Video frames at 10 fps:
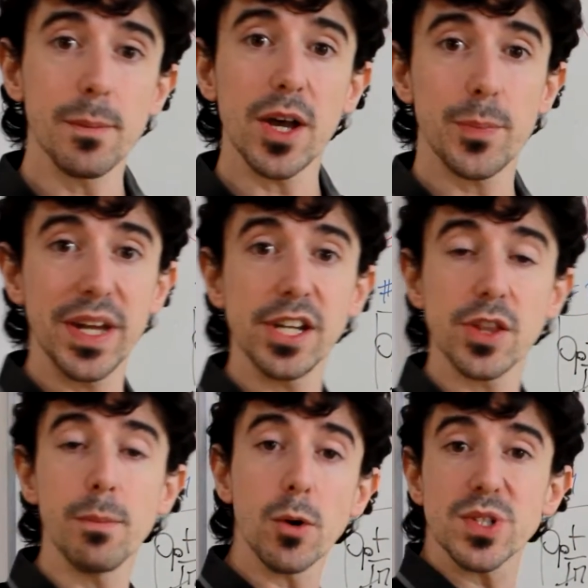in my opinion,
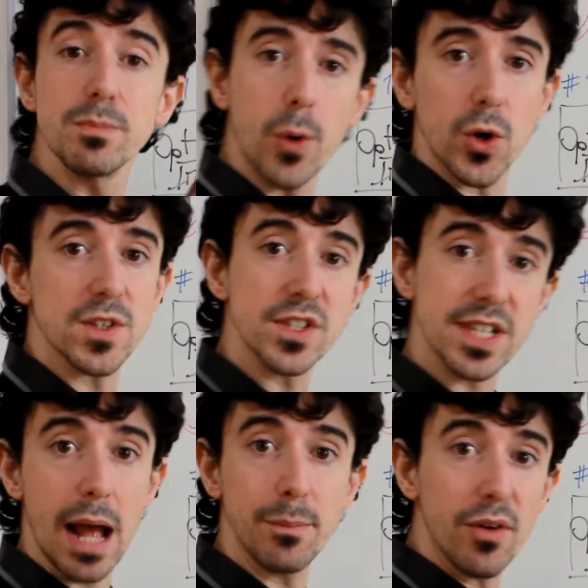the most important
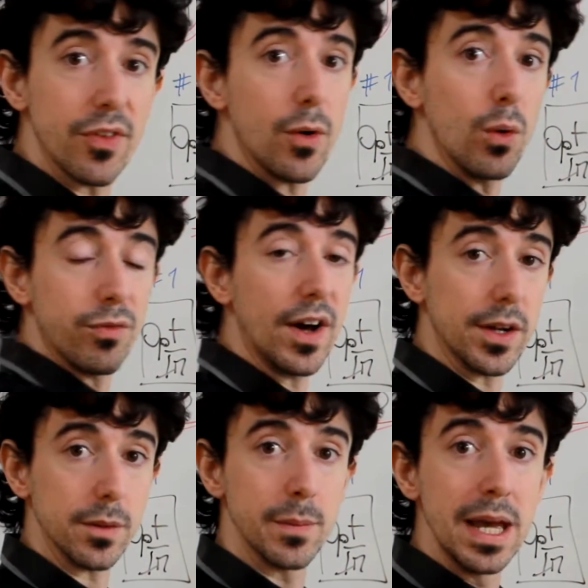step of the whole
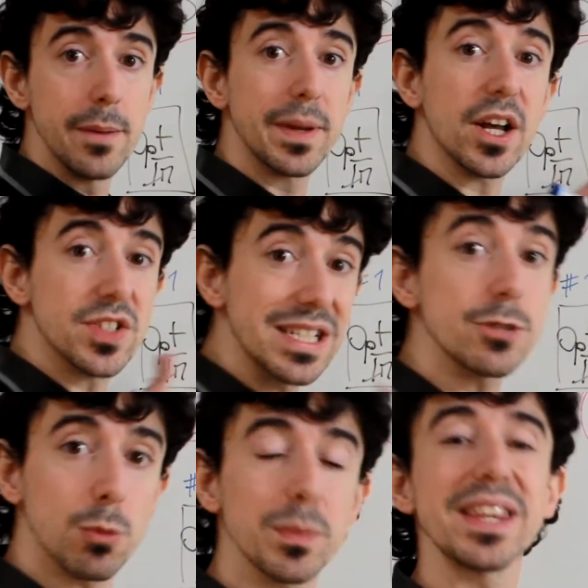funnel, because
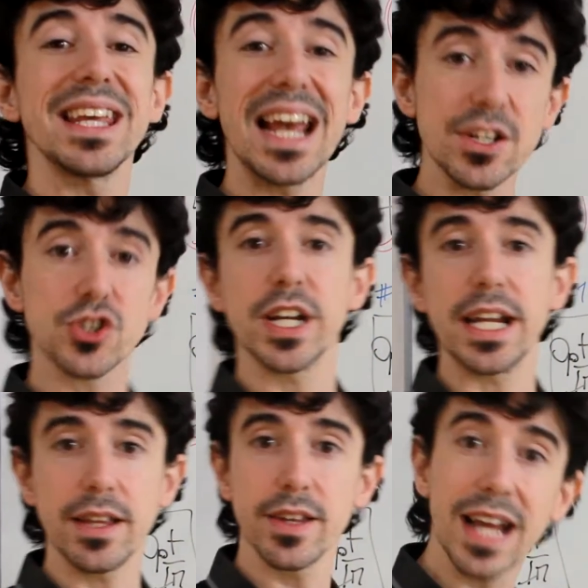this will be the entry,
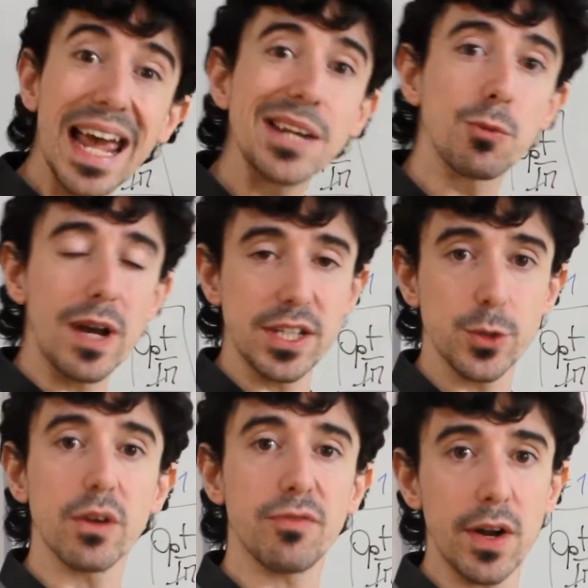the gateway
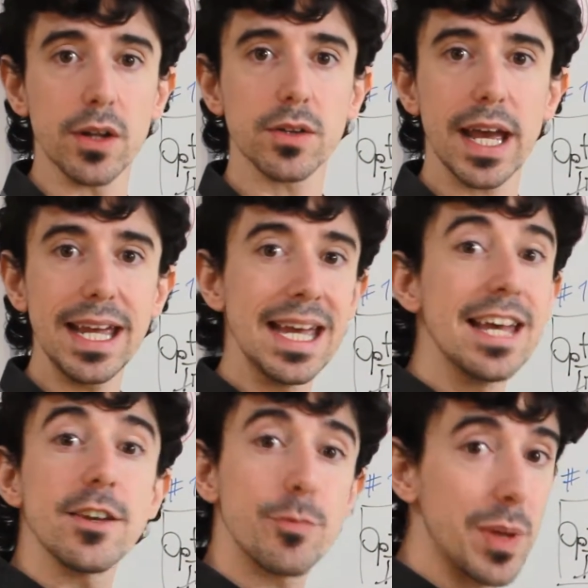to your funnel, okay?
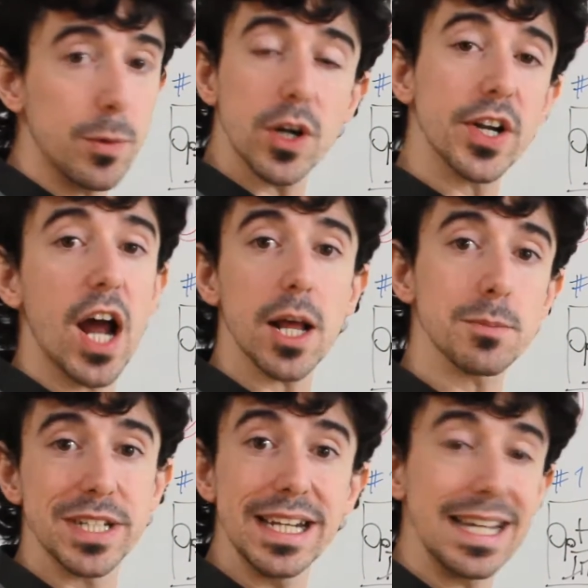If people are not
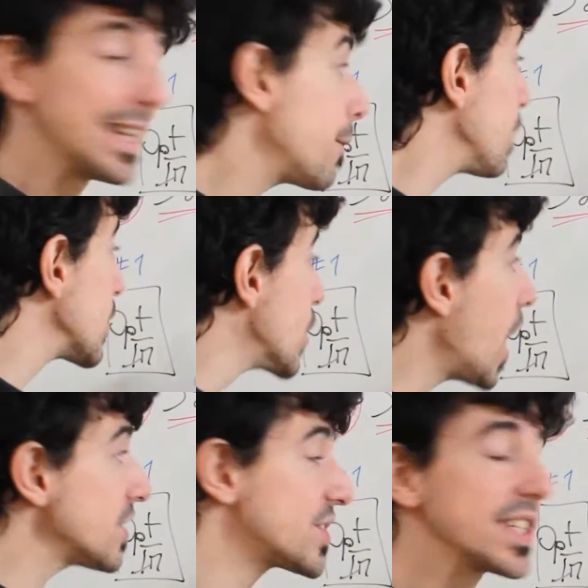opting in, they will
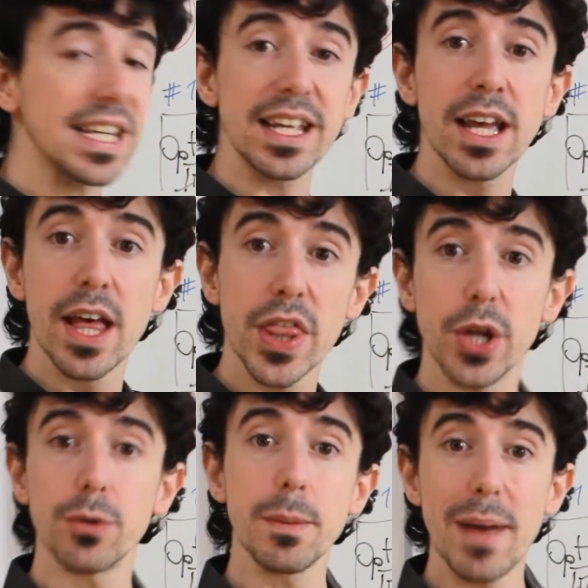not see the
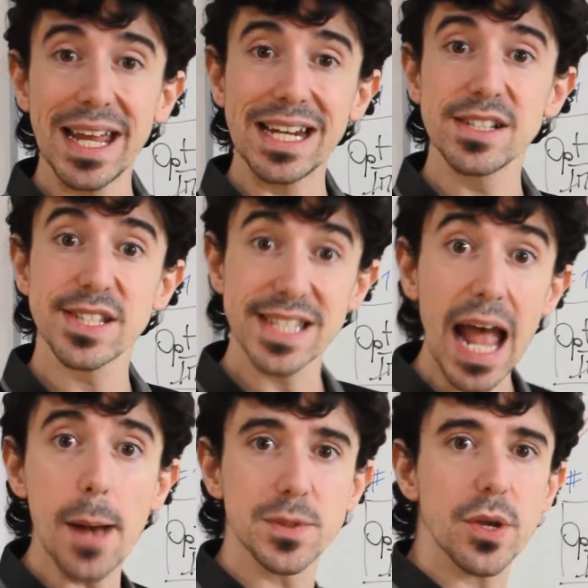remaining
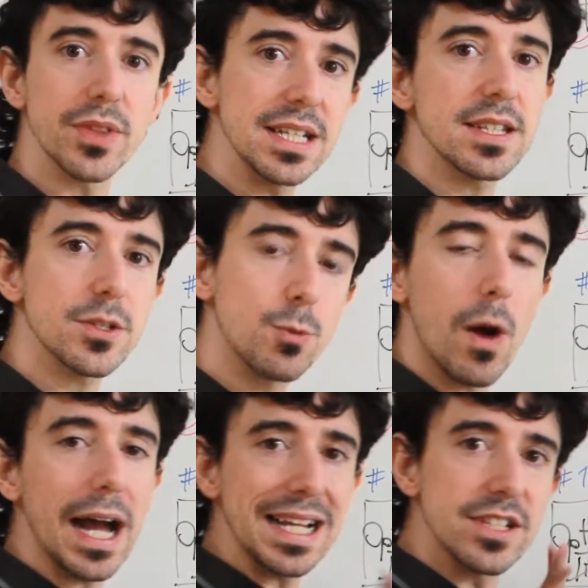steps. So this is
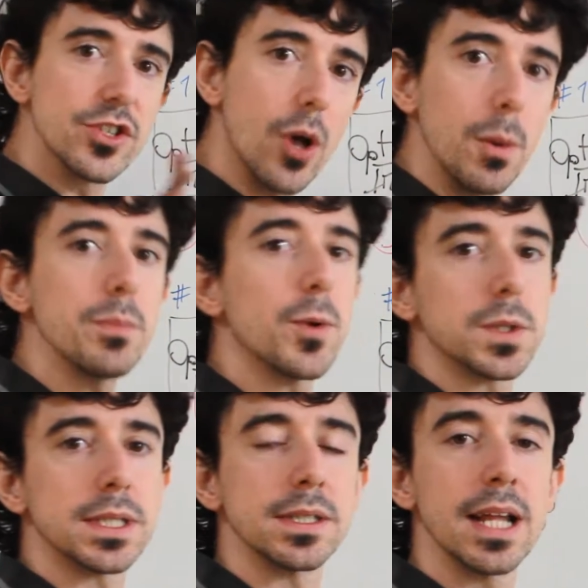why it's so
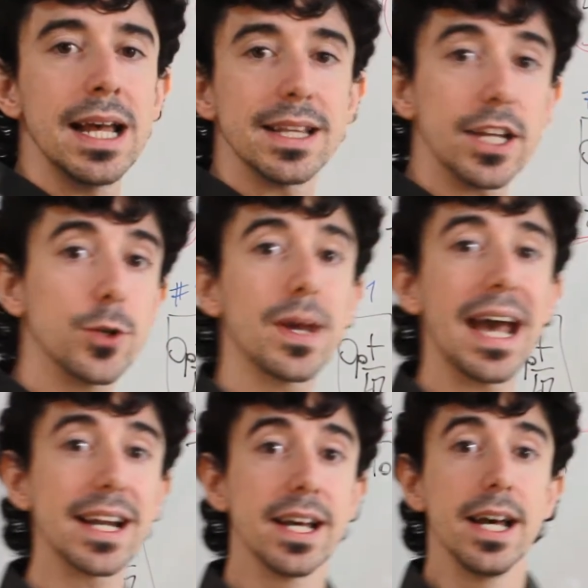important that you
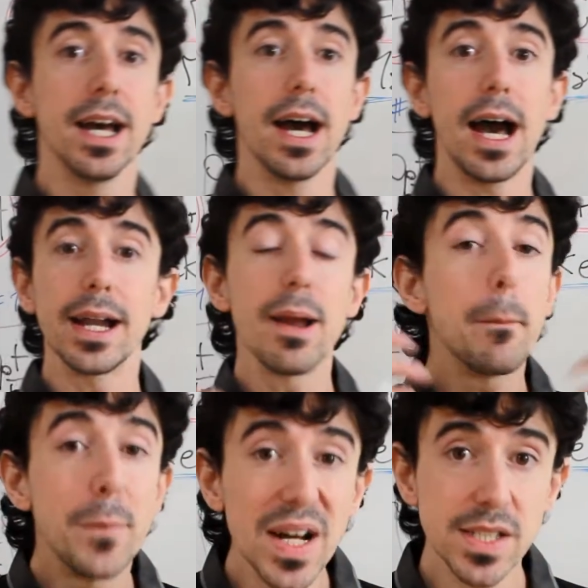get an
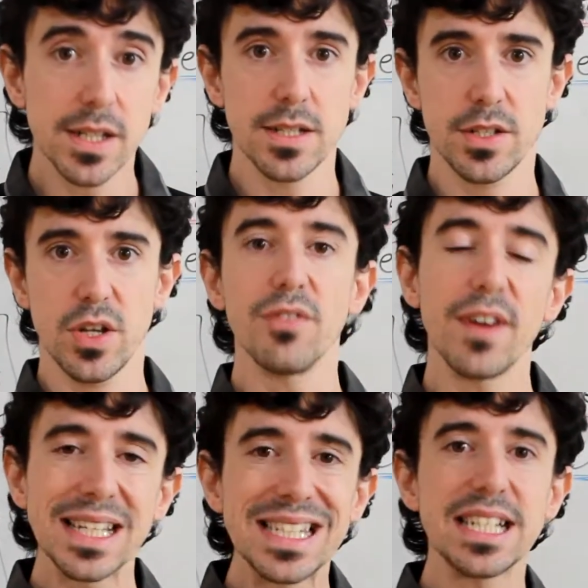abundance of
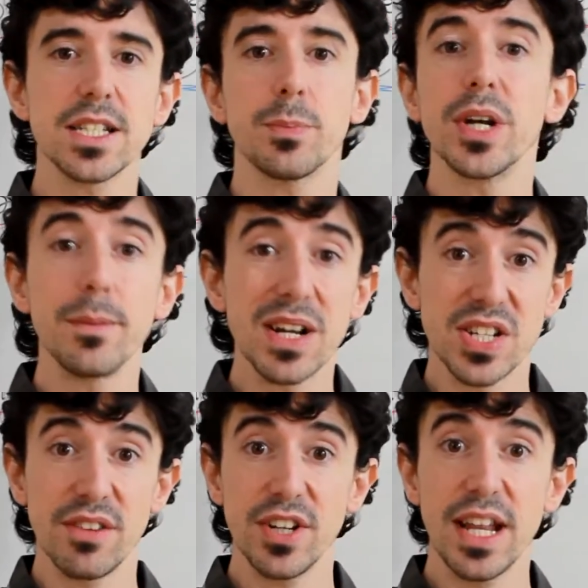ideas pretty much every